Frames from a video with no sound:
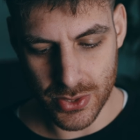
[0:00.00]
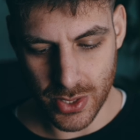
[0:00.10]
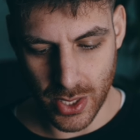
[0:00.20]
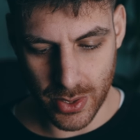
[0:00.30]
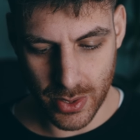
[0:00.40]

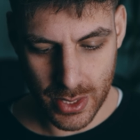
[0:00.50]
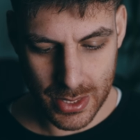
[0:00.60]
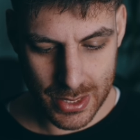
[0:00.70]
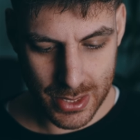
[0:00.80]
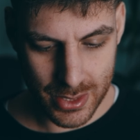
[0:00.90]
So
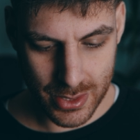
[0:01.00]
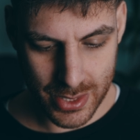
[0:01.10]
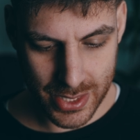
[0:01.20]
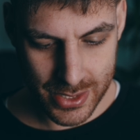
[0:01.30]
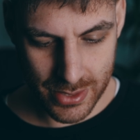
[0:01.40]

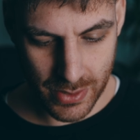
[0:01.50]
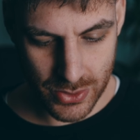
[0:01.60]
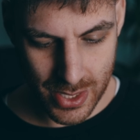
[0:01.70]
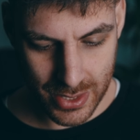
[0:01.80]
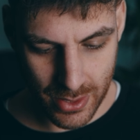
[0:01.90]
this, if I
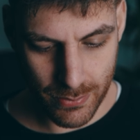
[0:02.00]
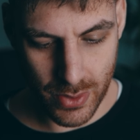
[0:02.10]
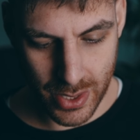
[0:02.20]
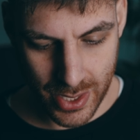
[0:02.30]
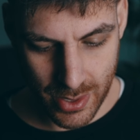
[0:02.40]
drag down the
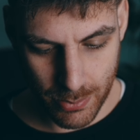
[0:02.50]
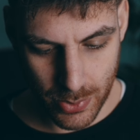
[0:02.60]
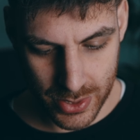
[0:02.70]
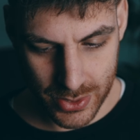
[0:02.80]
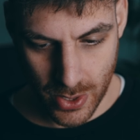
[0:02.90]
front here and
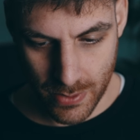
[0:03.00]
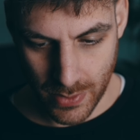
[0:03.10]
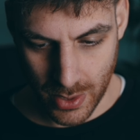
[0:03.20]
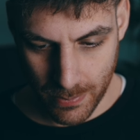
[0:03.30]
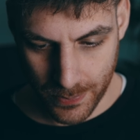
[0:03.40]
put this
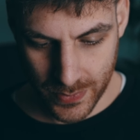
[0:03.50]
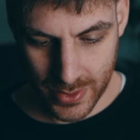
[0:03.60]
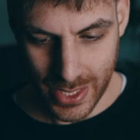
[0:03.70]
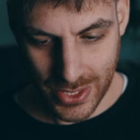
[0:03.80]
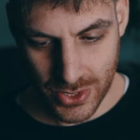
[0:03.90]
over,
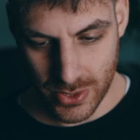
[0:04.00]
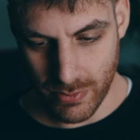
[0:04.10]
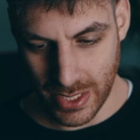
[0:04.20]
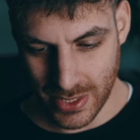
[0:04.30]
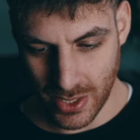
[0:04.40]
that's just a
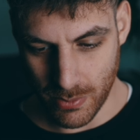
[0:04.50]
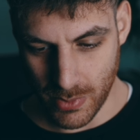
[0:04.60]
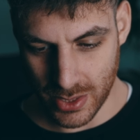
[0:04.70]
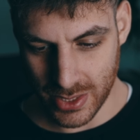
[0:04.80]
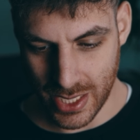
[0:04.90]
rectangle mask.